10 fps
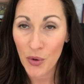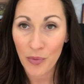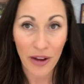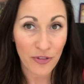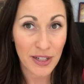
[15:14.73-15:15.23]

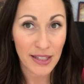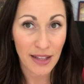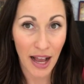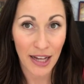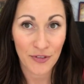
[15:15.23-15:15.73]
Reference
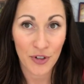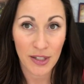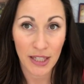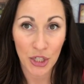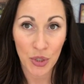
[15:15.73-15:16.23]
Guide for
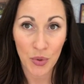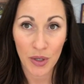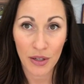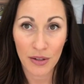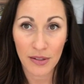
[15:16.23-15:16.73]
Essential
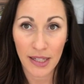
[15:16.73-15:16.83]
Oils.